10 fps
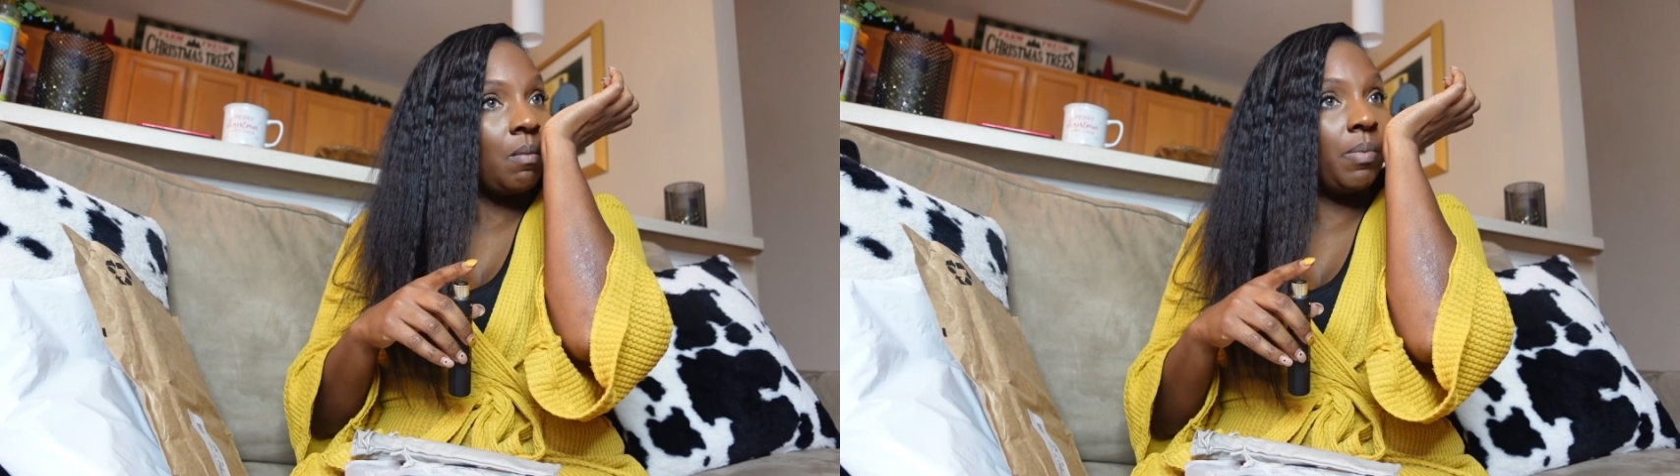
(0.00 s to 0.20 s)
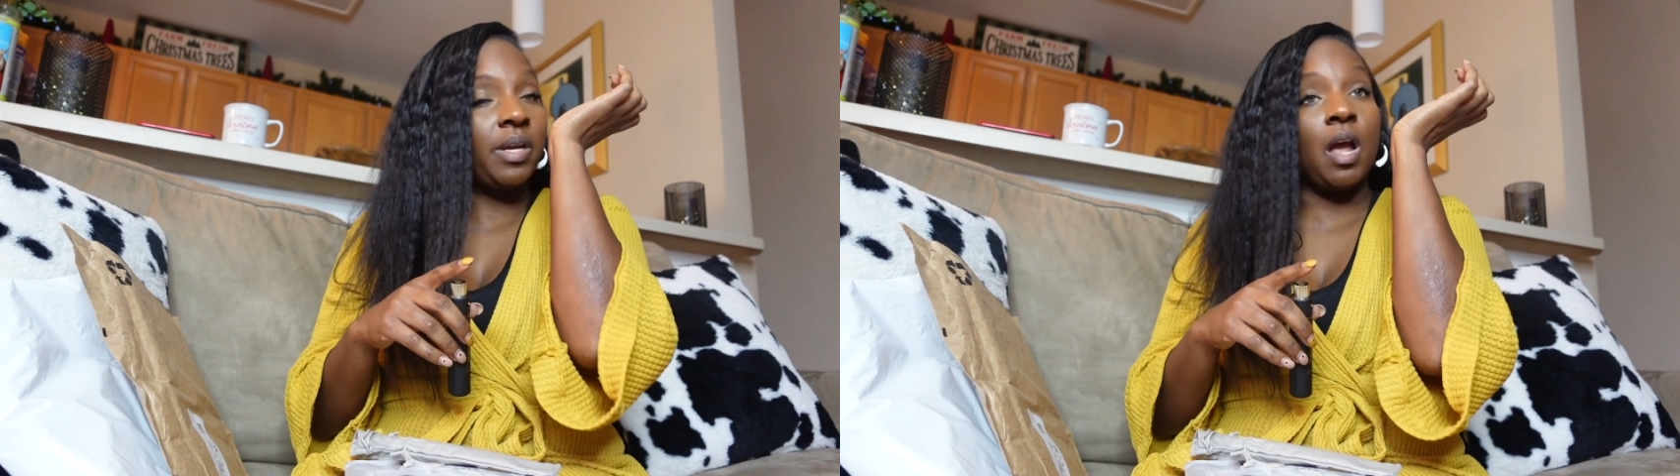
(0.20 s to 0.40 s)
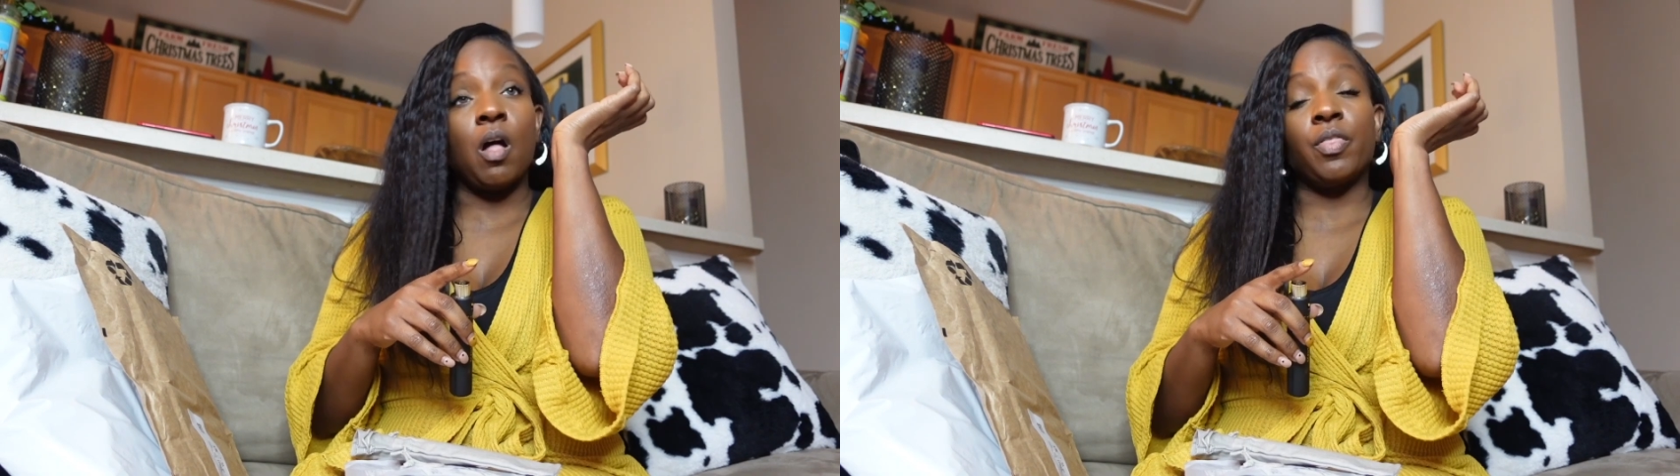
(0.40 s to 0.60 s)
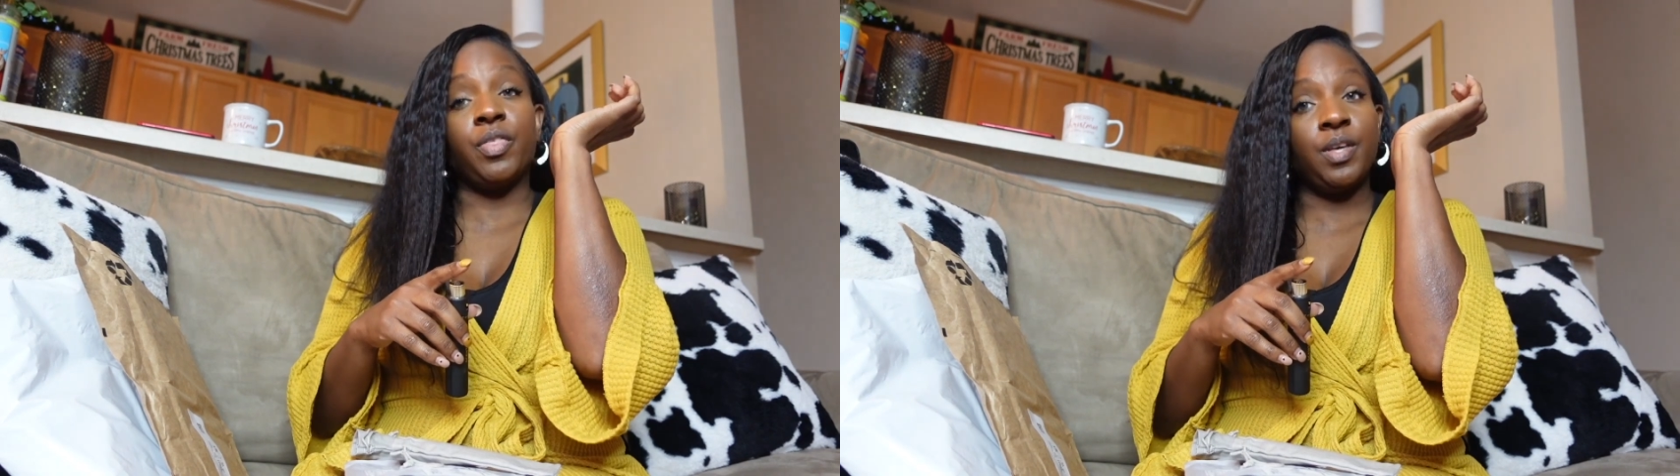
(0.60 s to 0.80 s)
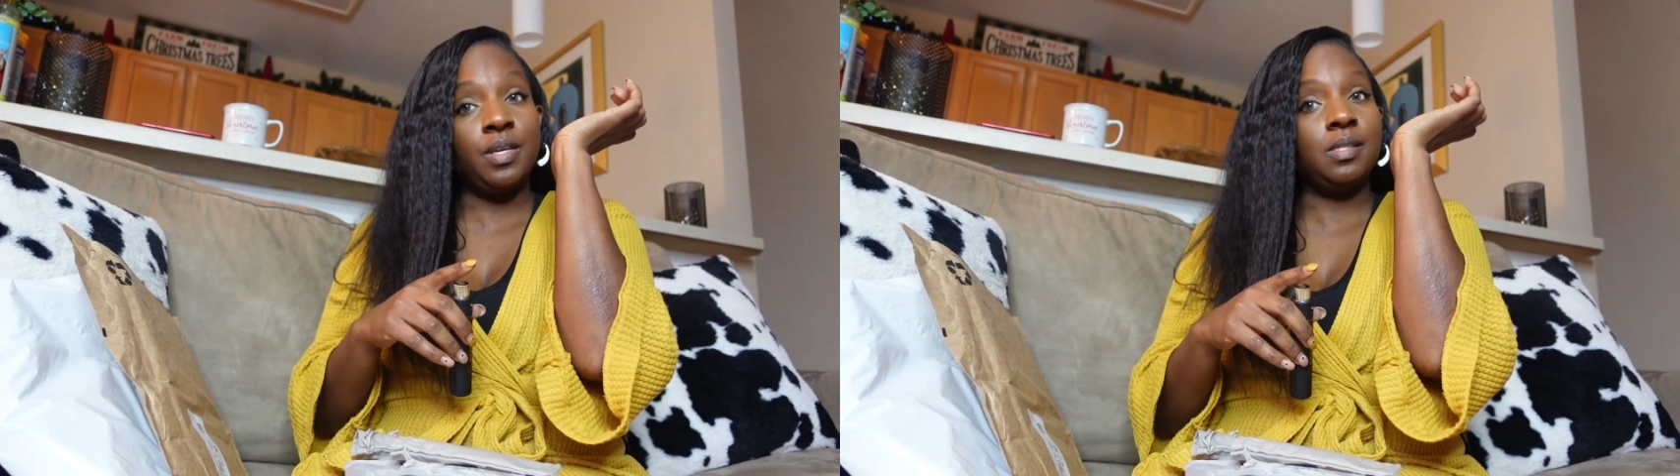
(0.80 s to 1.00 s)
But y'all,
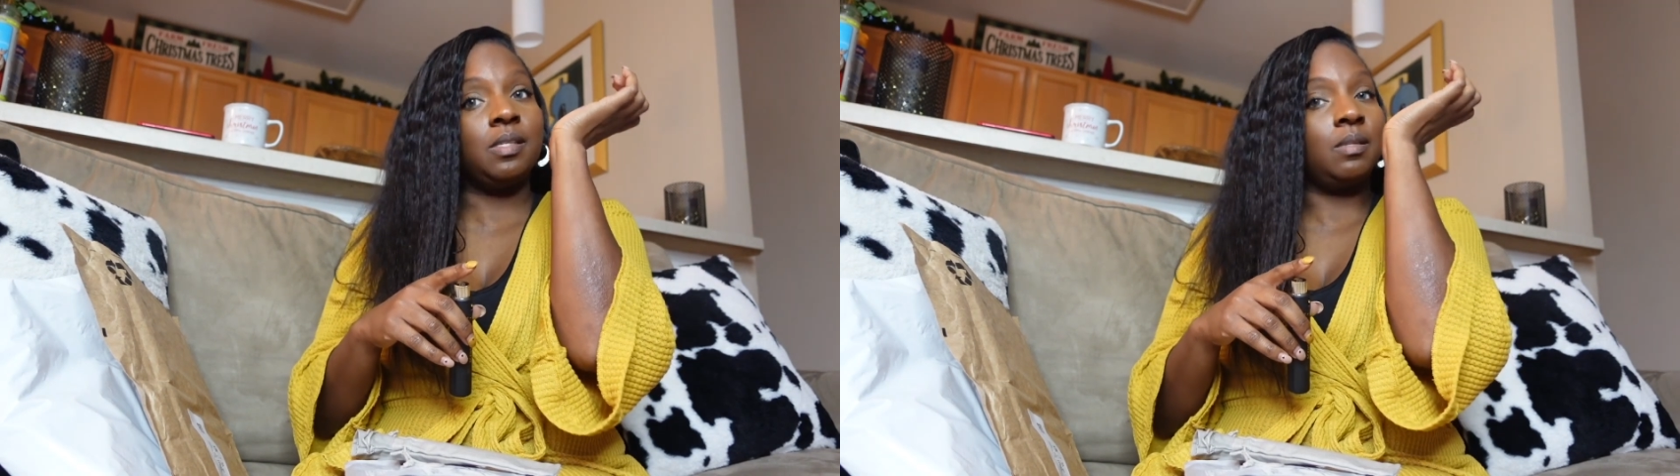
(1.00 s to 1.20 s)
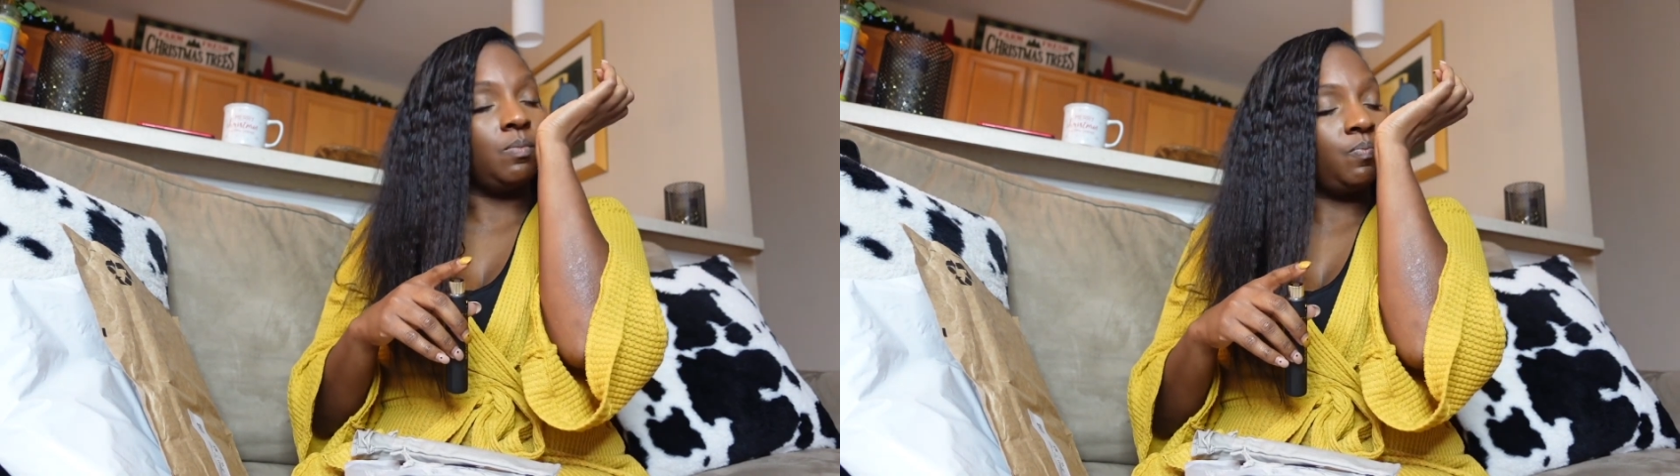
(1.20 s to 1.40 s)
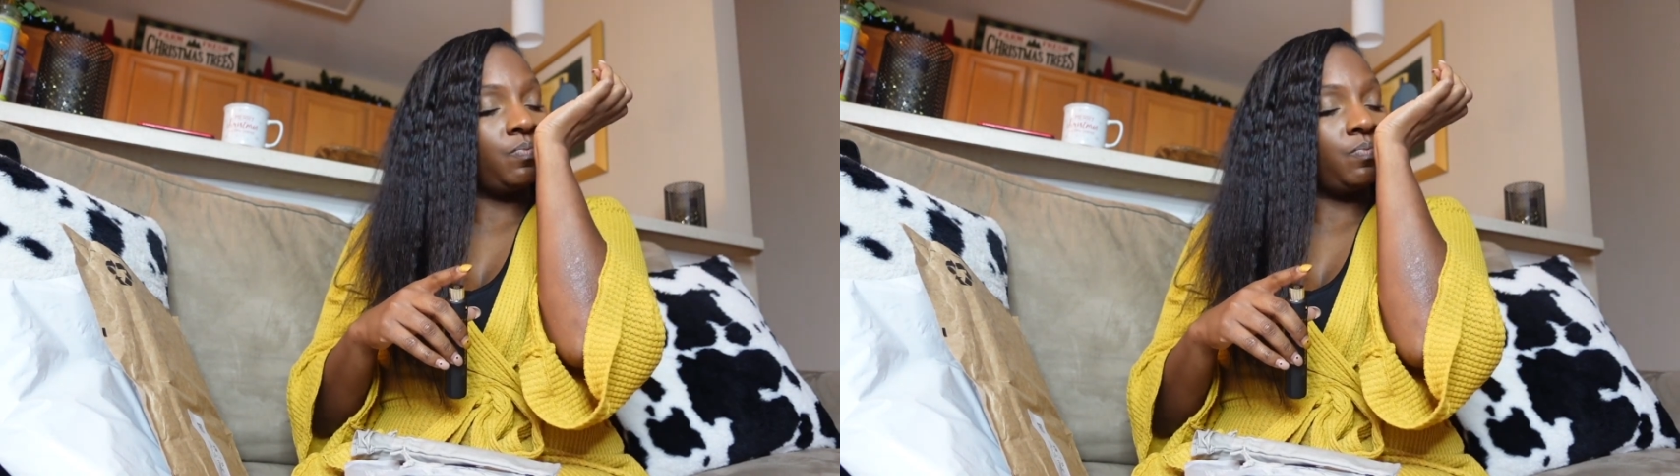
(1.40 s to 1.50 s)
this